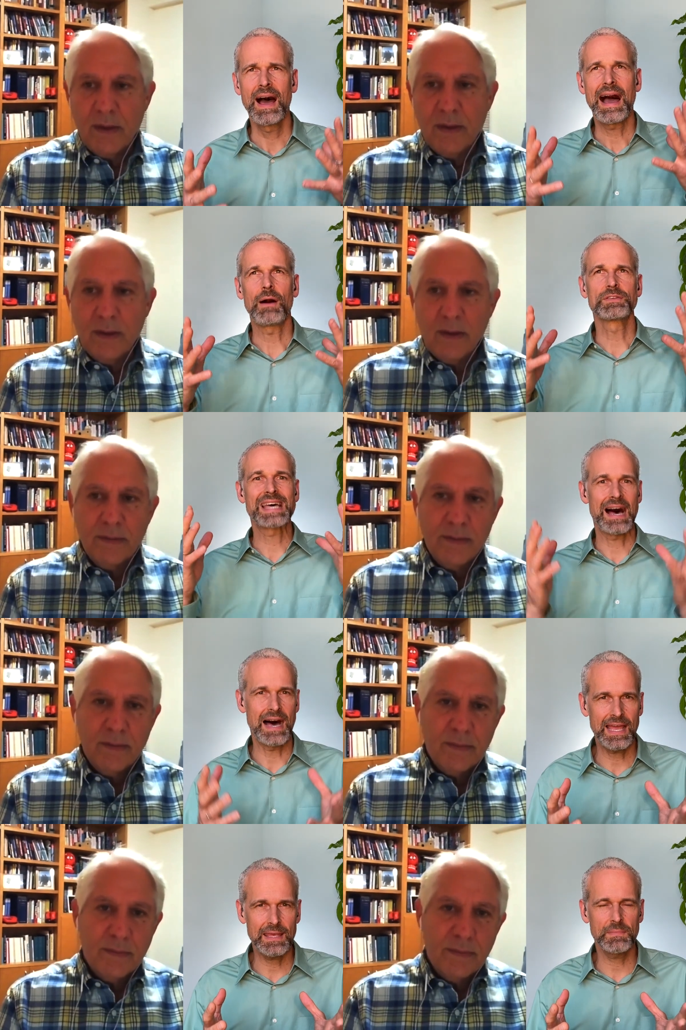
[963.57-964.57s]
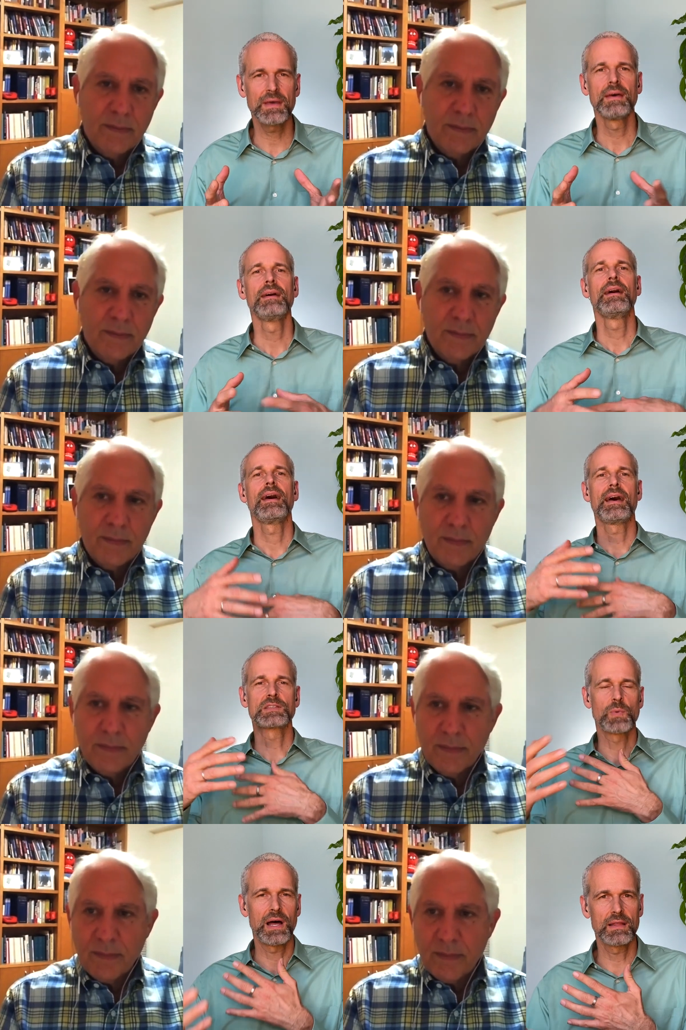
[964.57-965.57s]
Speaker 1: how time
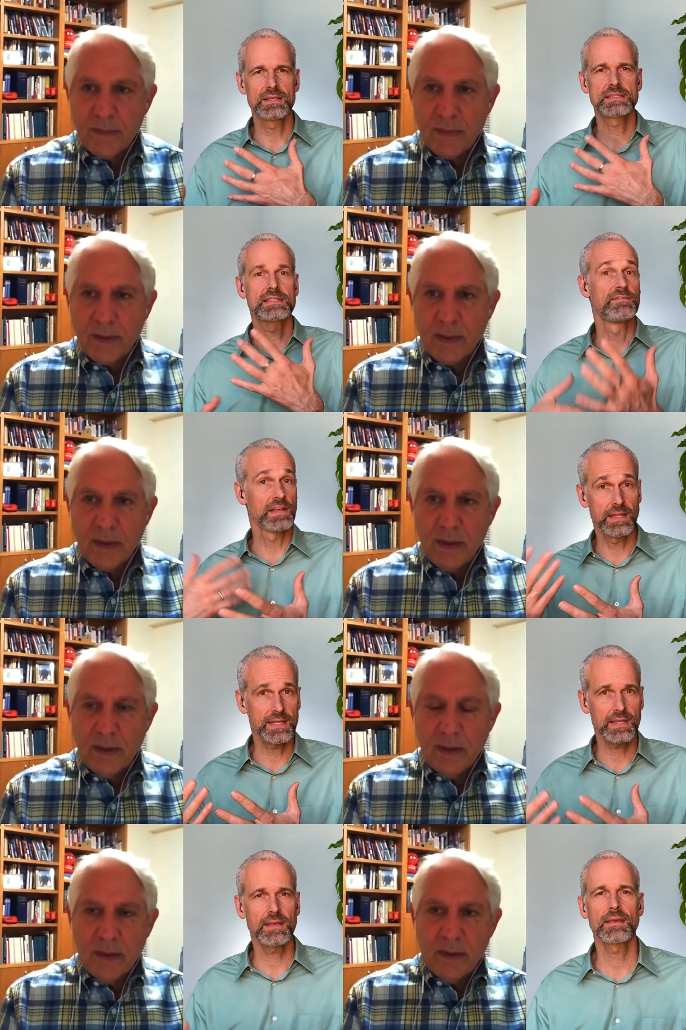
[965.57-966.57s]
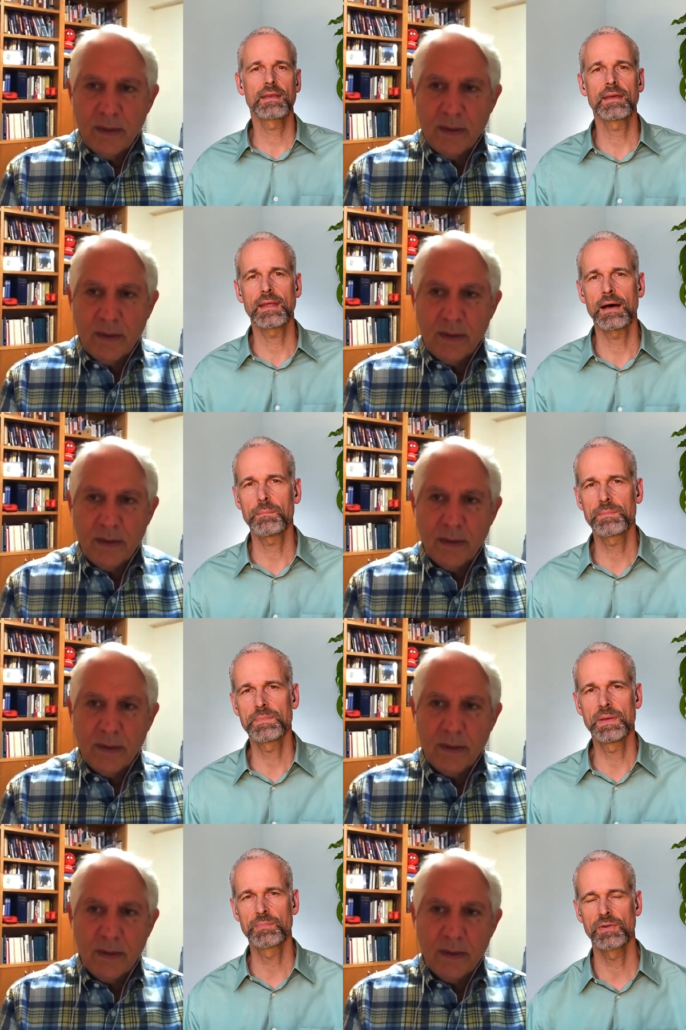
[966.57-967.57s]
as well as civility can help
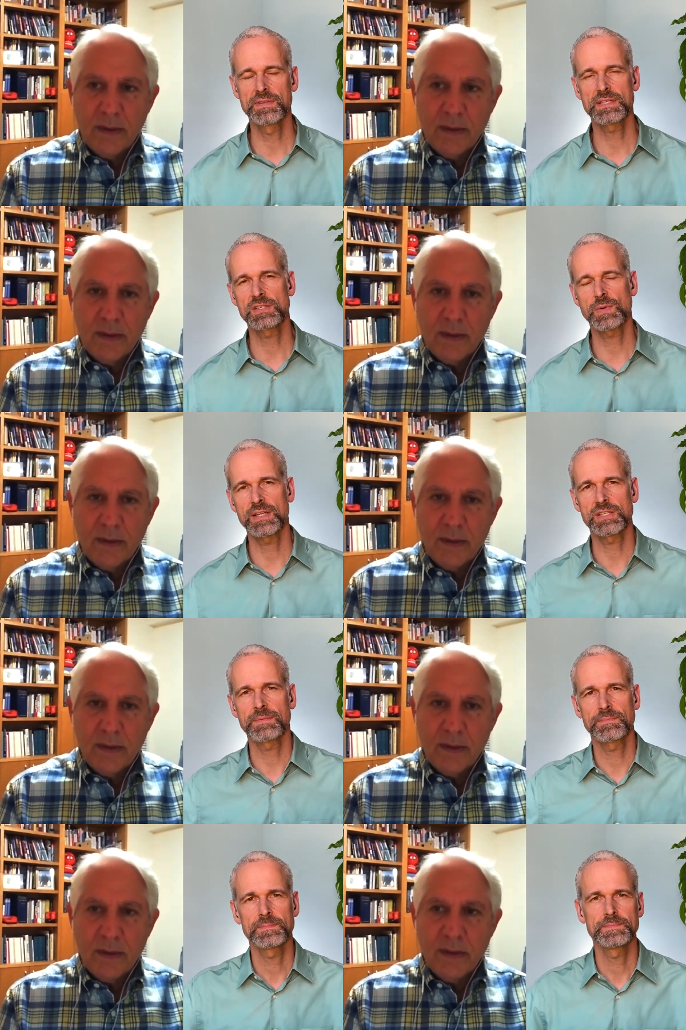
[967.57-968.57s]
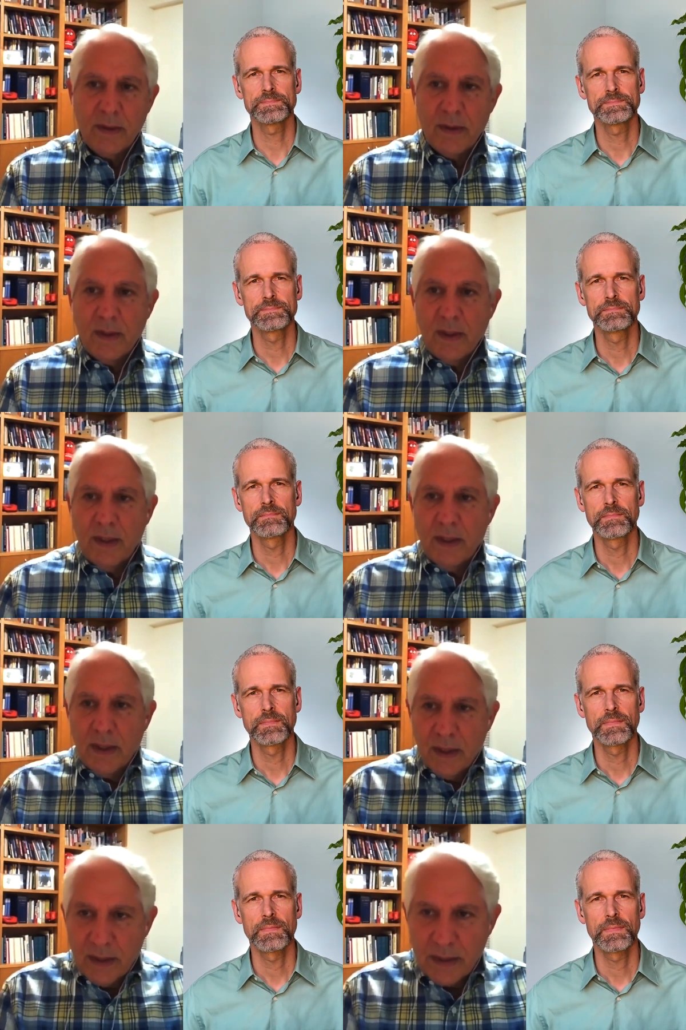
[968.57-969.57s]
improve the situation?
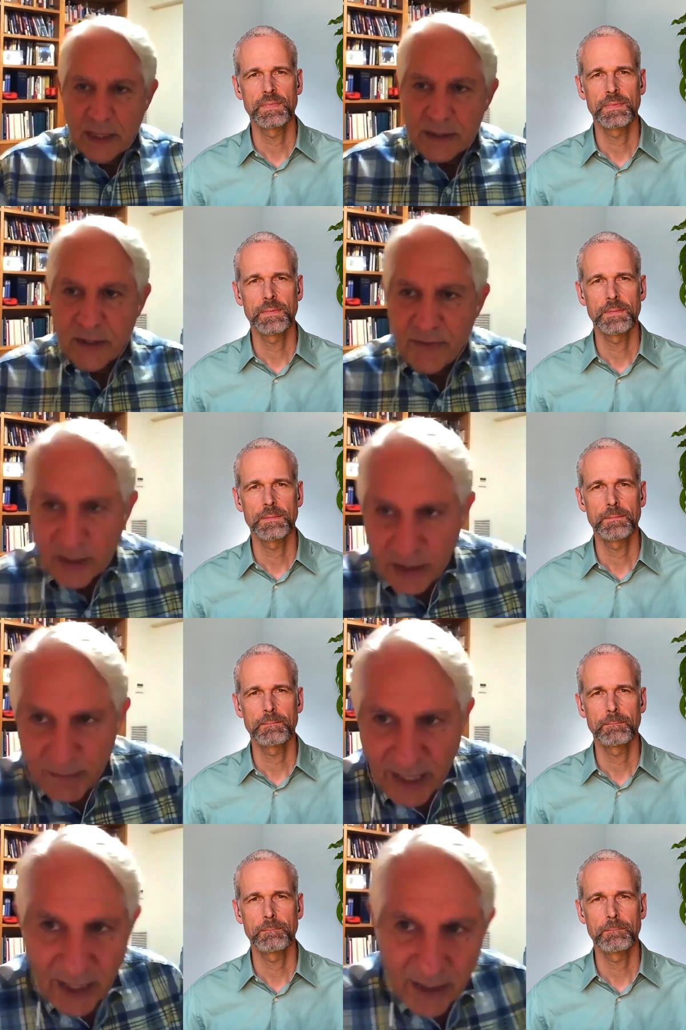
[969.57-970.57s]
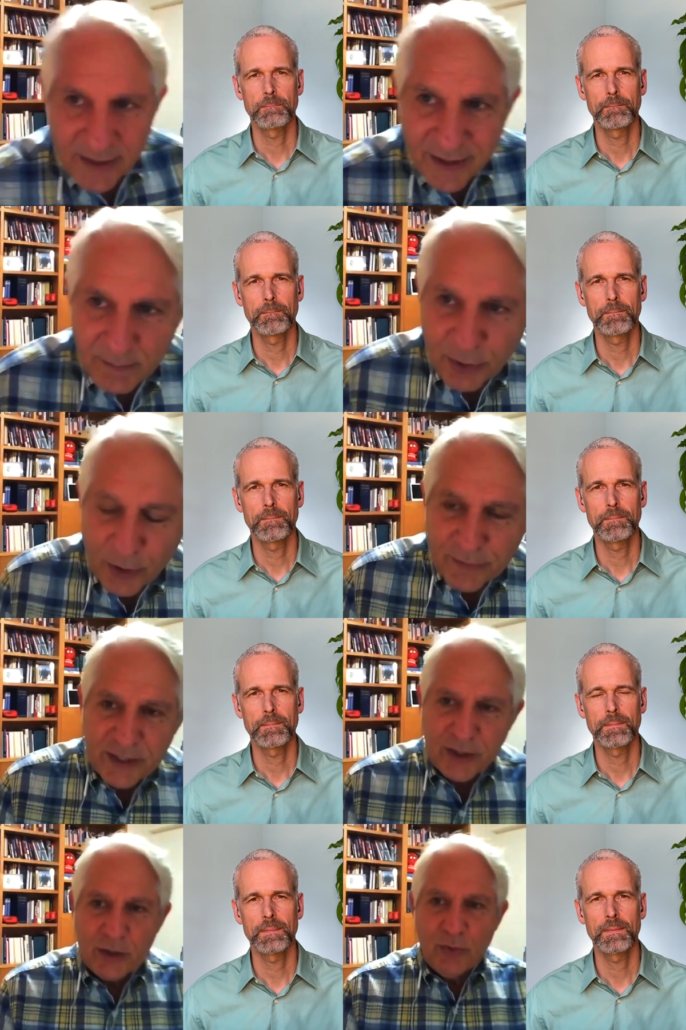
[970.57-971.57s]
Speaker 2: Yeah, civility may not improve
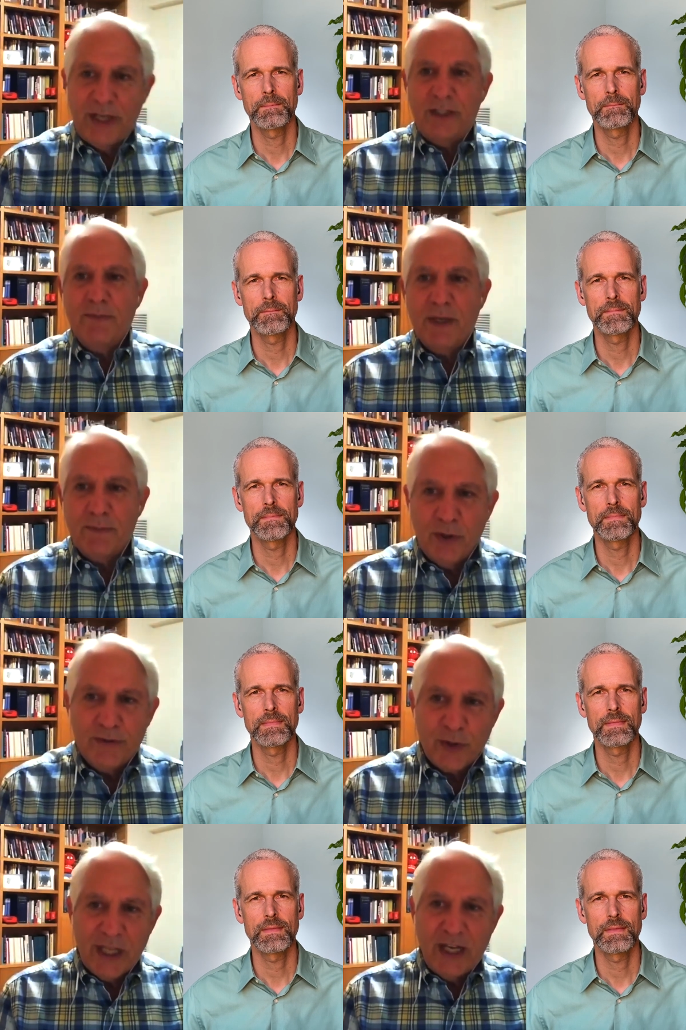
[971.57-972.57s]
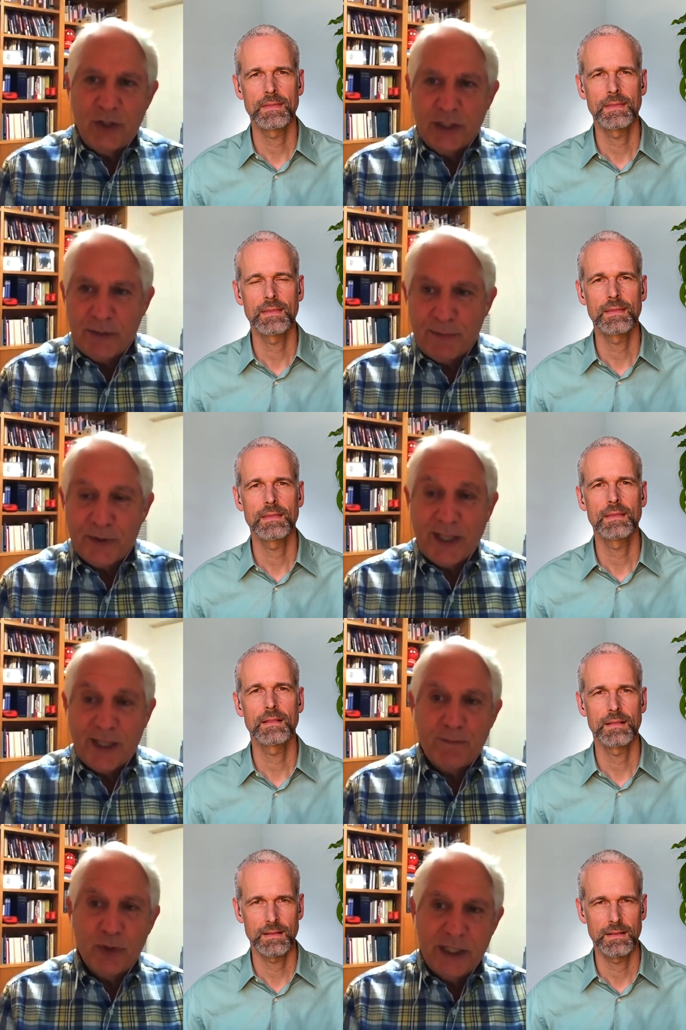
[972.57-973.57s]
the situation, but improves the relationship
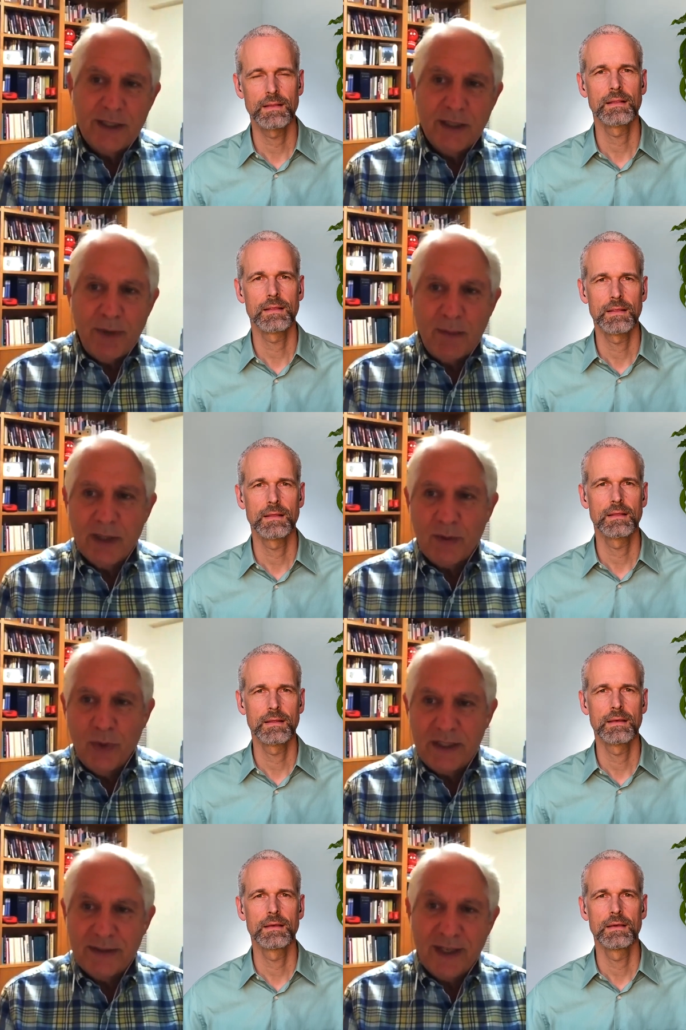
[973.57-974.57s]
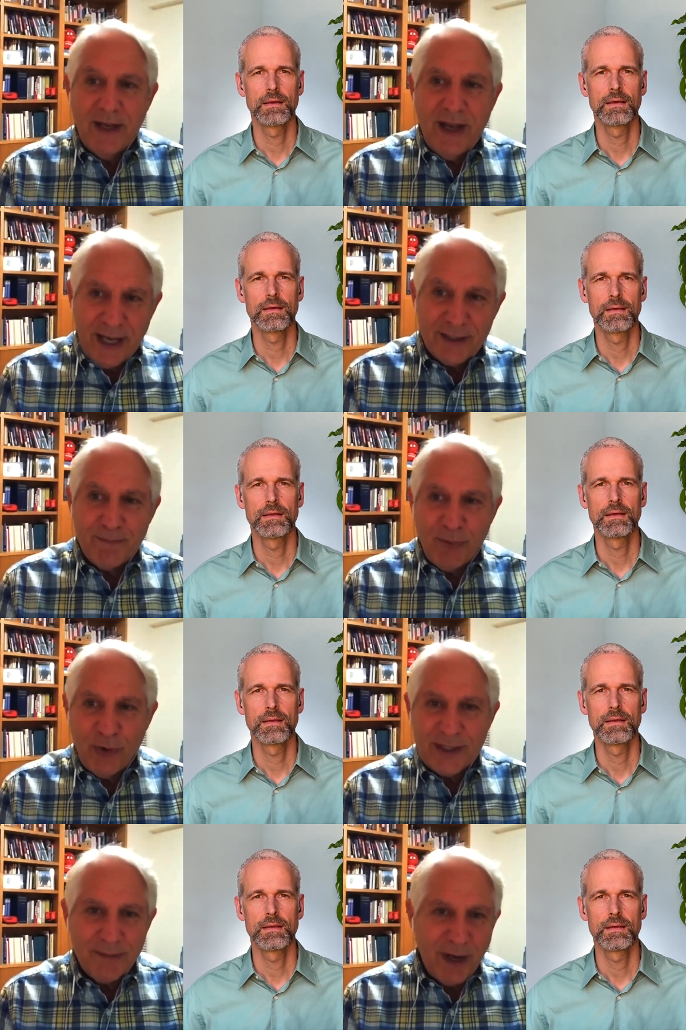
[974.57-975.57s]
between the police and the public, which is as important, in